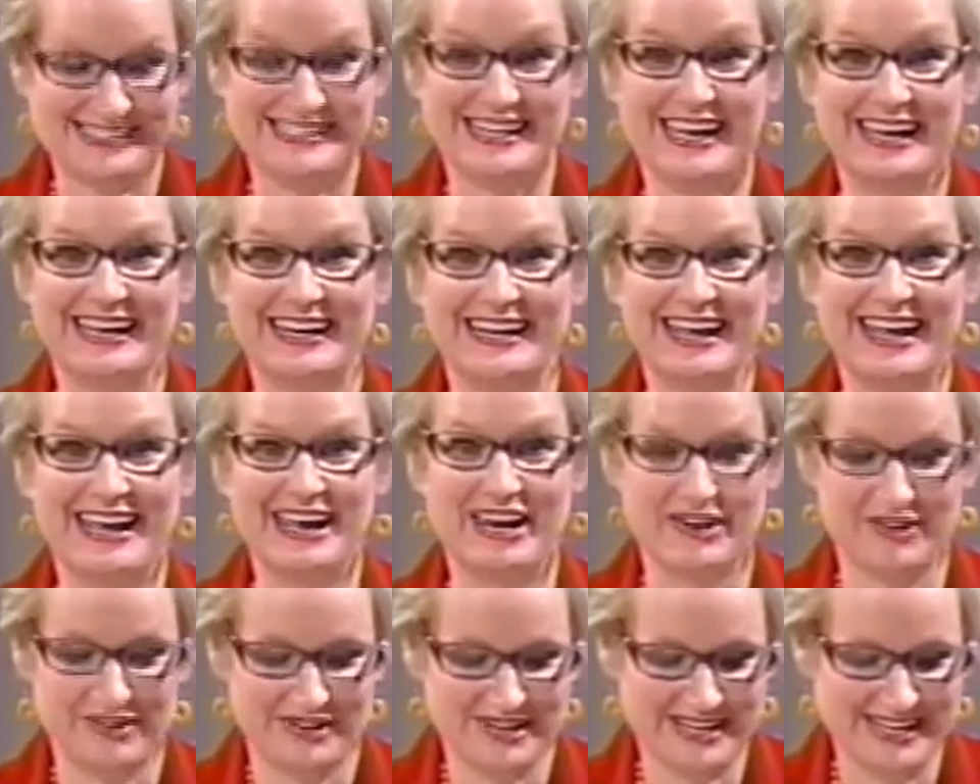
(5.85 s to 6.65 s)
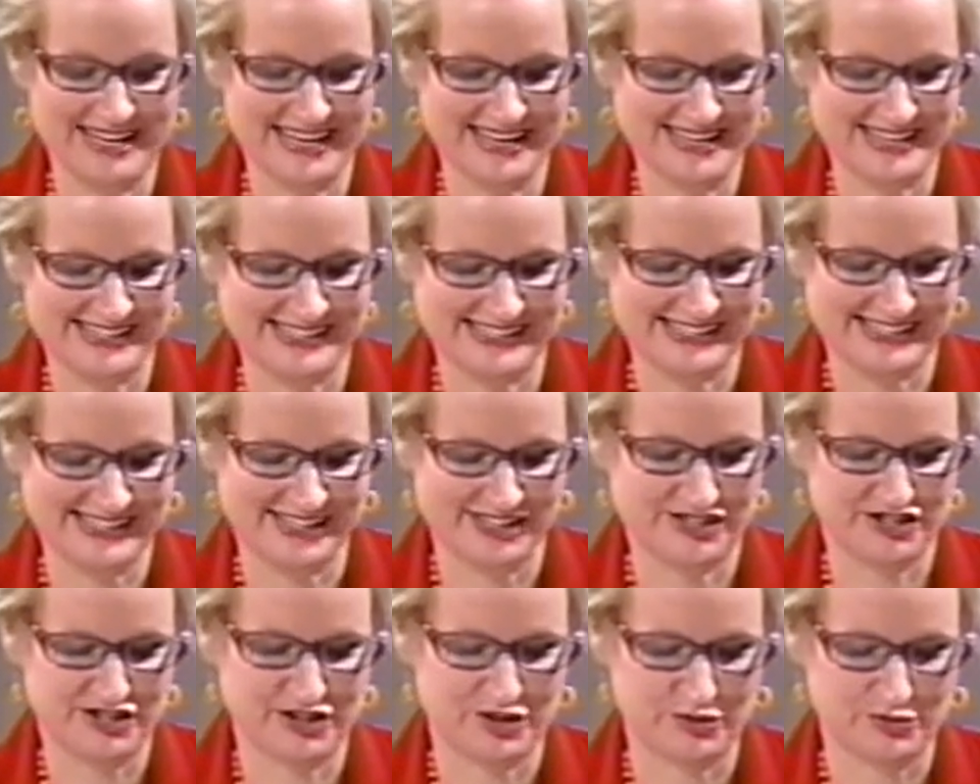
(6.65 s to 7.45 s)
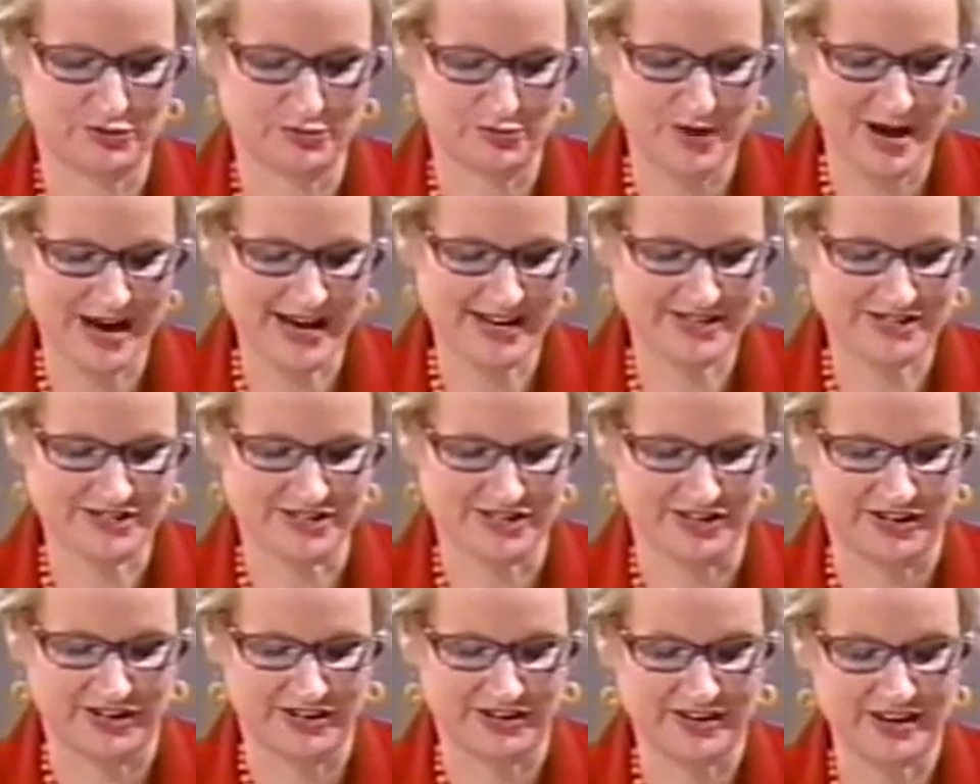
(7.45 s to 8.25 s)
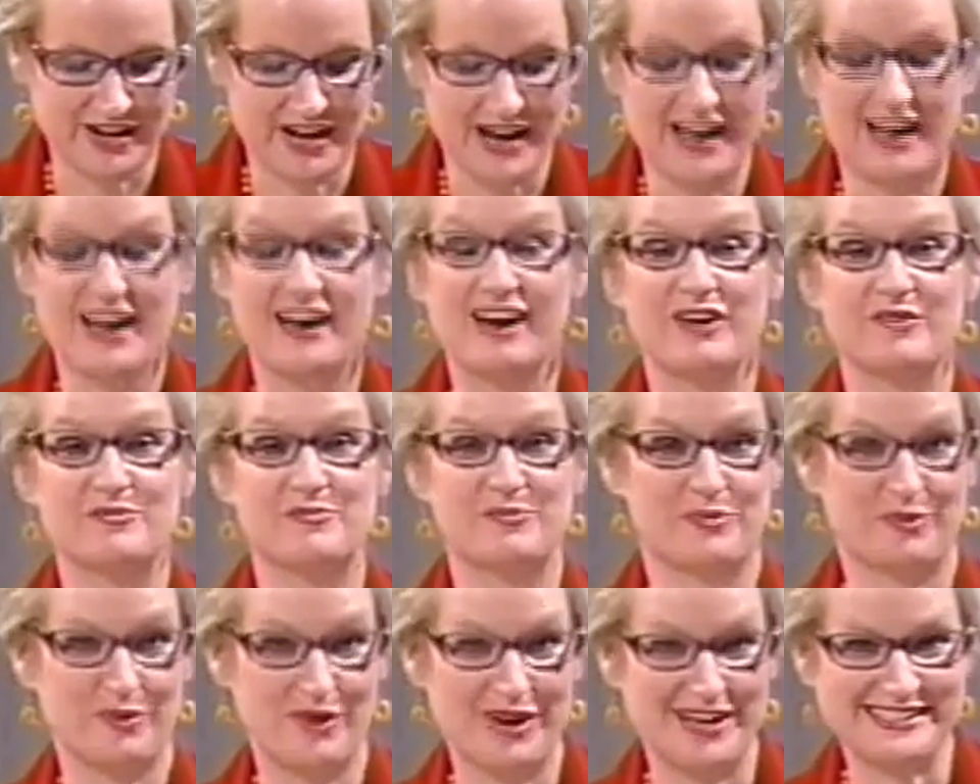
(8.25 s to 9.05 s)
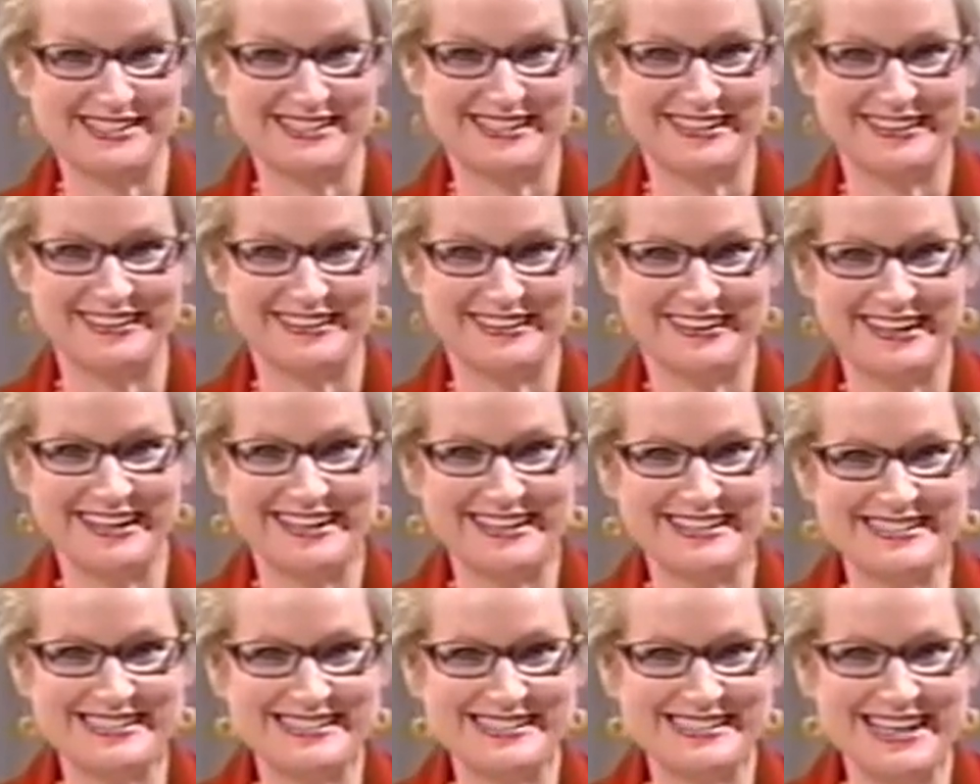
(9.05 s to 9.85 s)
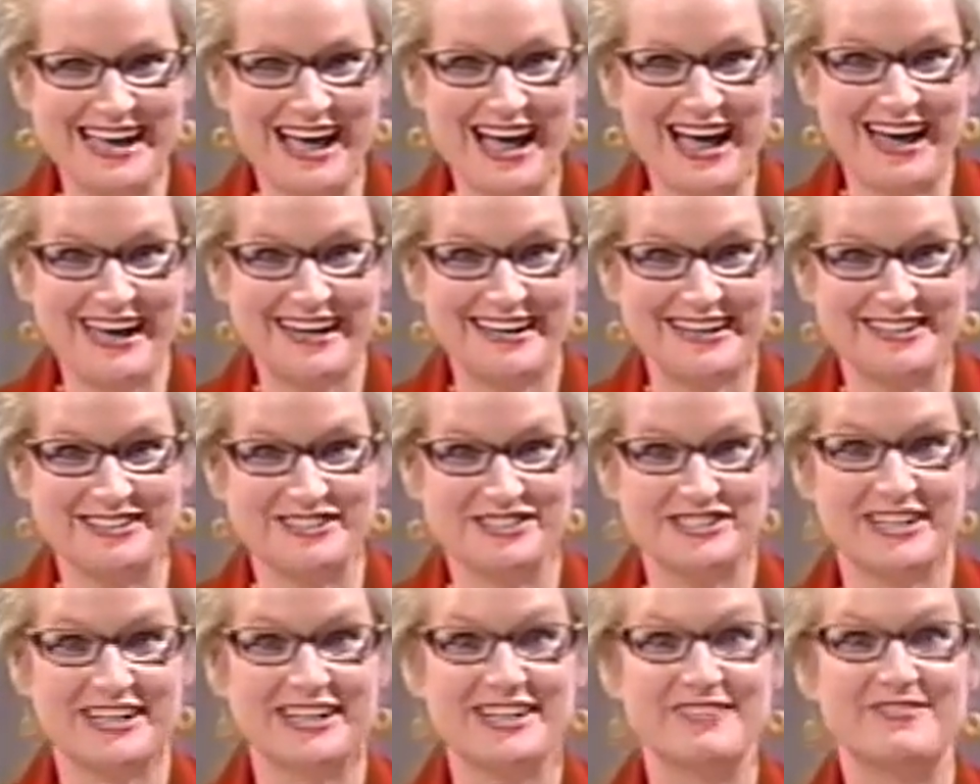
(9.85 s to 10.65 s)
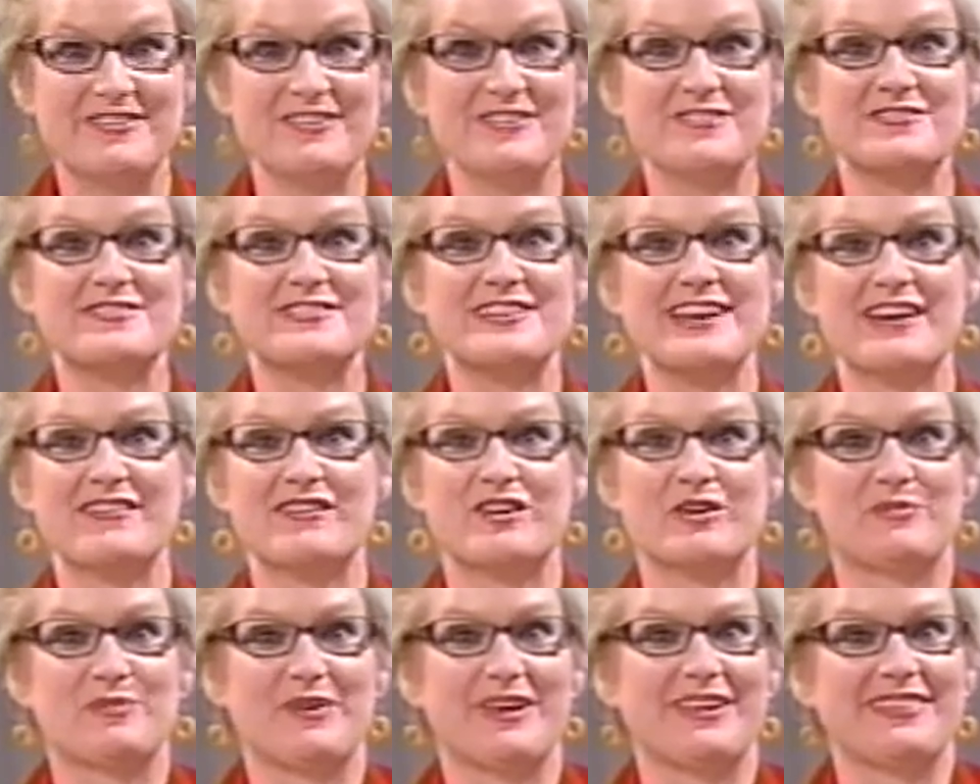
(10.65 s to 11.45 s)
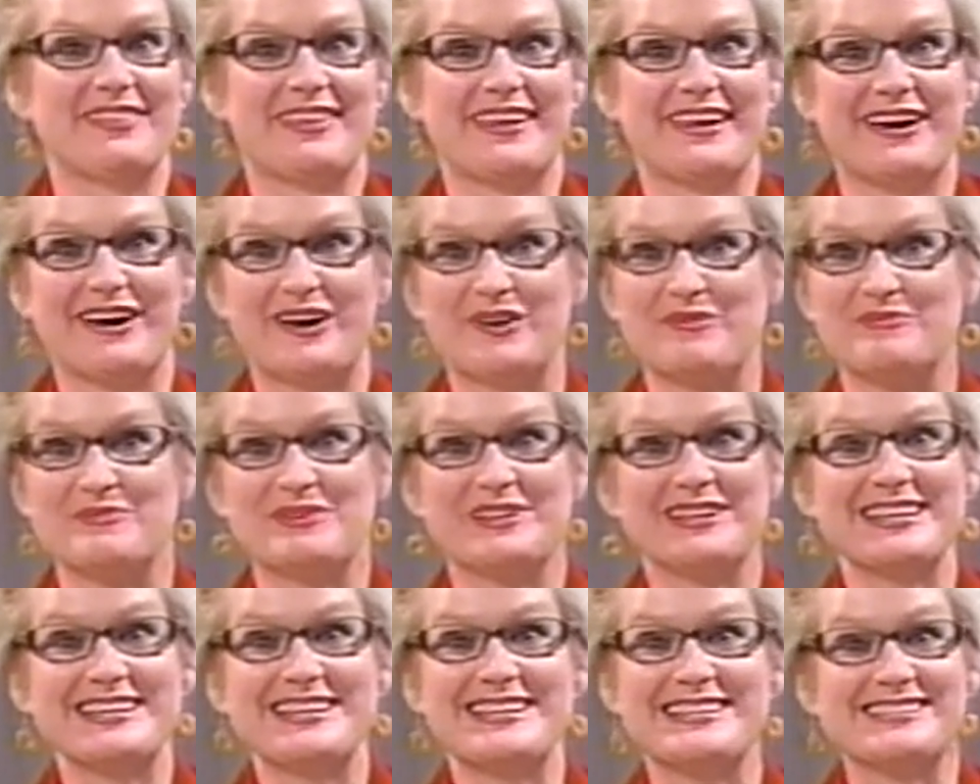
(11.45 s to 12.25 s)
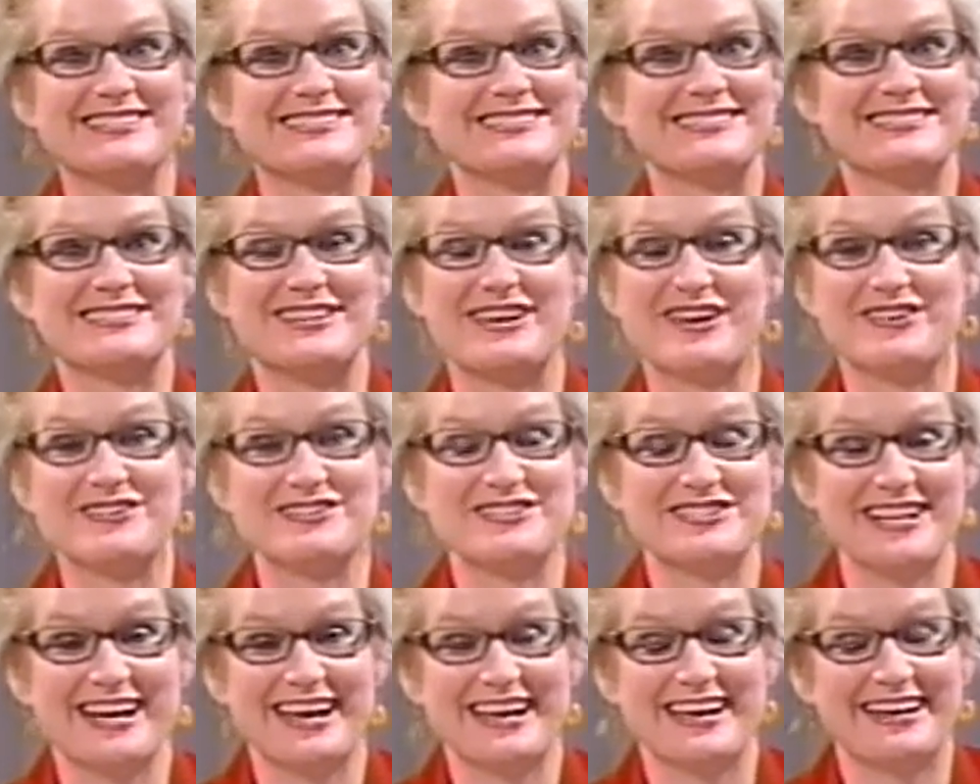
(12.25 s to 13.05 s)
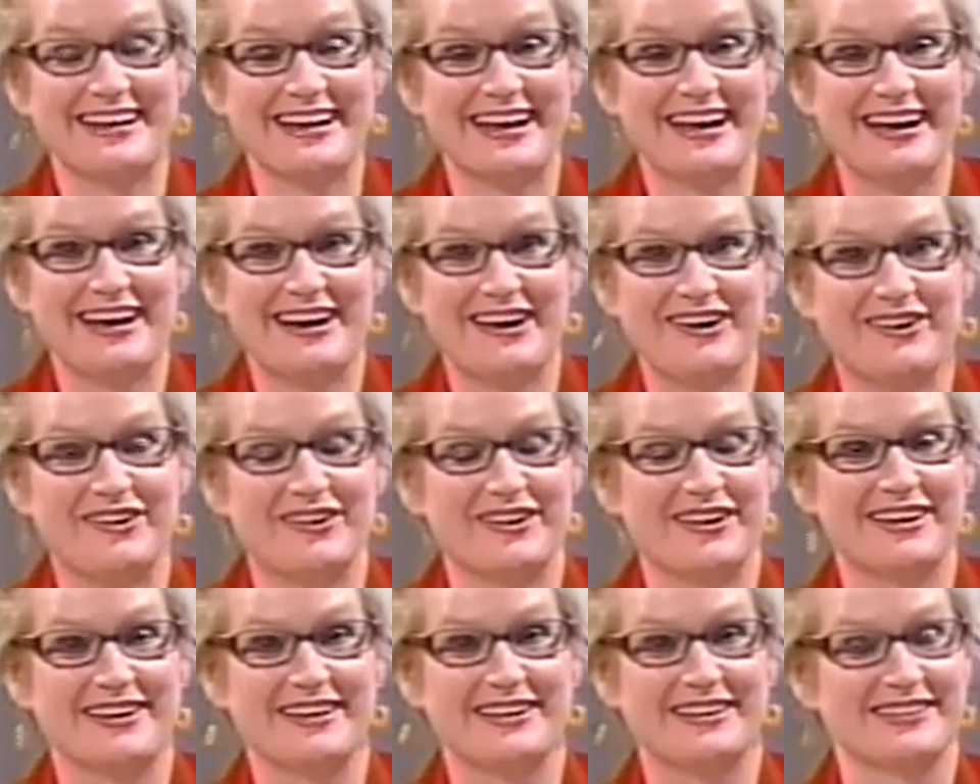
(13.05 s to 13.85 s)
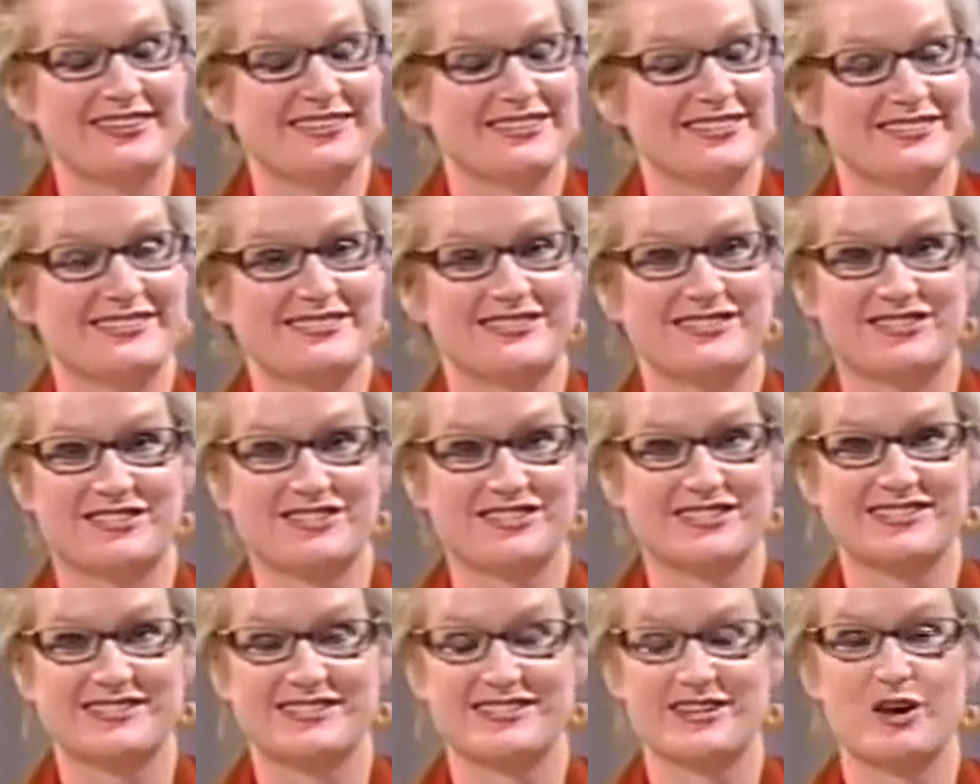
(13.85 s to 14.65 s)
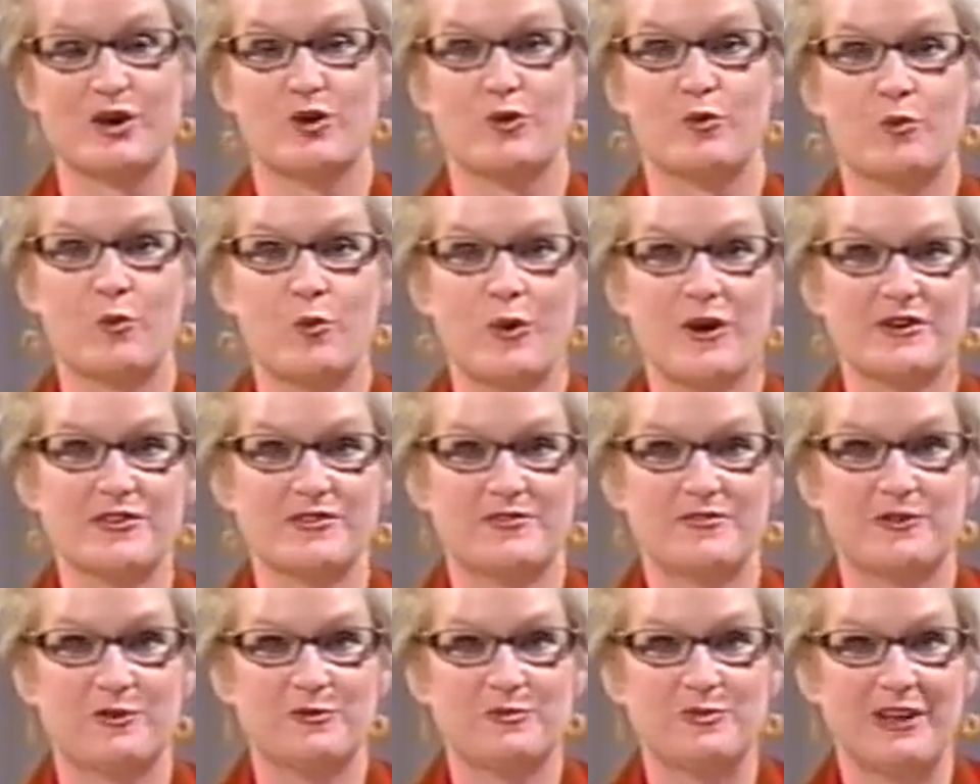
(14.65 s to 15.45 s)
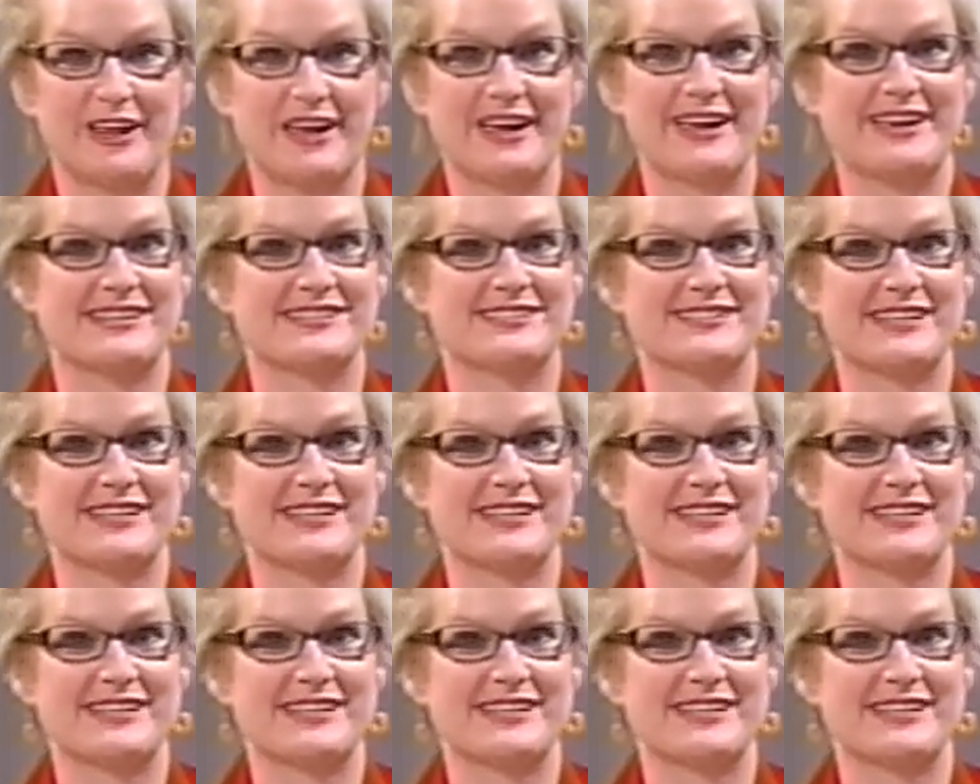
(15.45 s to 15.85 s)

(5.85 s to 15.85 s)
And Erin is the director of President Lincoln's Cottage. And if you've never been there, please go check it out. It is just a wonderful place.